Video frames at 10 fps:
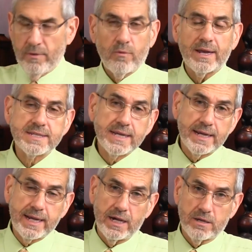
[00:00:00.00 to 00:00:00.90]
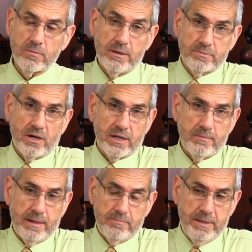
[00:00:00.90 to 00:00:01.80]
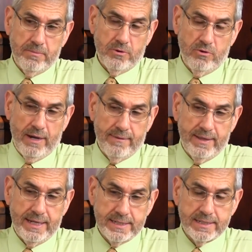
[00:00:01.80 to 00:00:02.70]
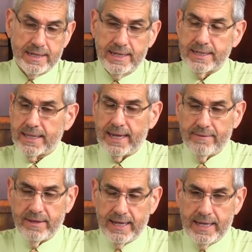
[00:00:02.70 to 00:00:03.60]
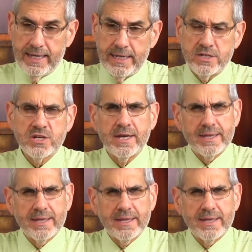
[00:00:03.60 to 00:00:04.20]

When I say accountable, I'm talking about people who have the intellect, they have the age,